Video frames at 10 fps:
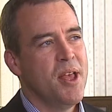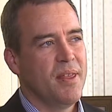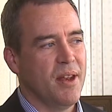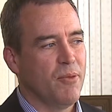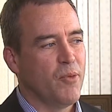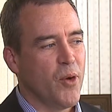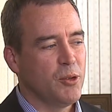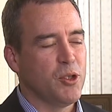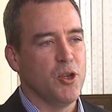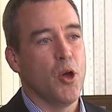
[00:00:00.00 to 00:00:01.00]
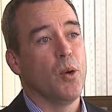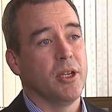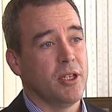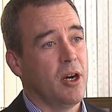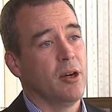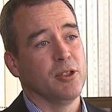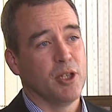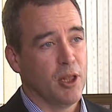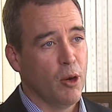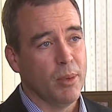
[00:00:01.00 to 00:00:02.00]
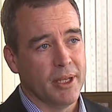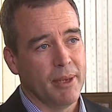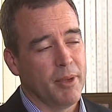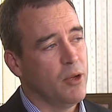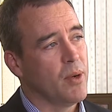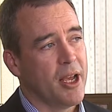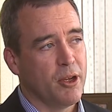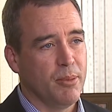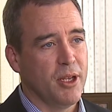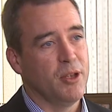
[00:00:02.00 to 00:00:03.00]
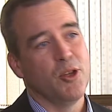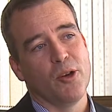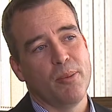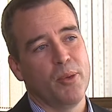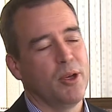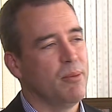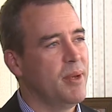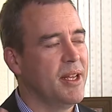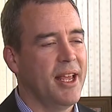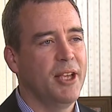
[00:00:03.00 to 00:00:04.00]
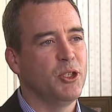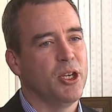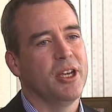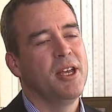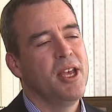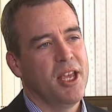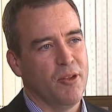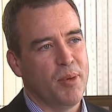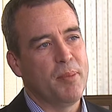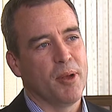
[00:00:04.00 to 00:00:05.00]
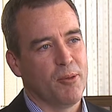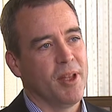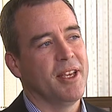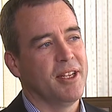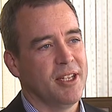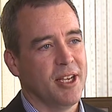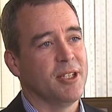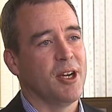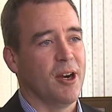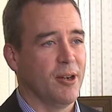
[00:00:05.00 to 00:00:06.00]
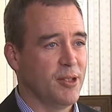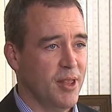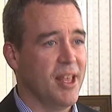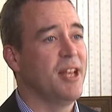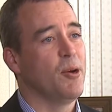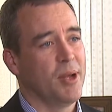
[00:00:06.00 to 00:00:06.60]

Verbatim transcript: that if folks know guitars globally, I mean, you and I could be in Europe, we could be in Asia, and if people are really into guitars, they know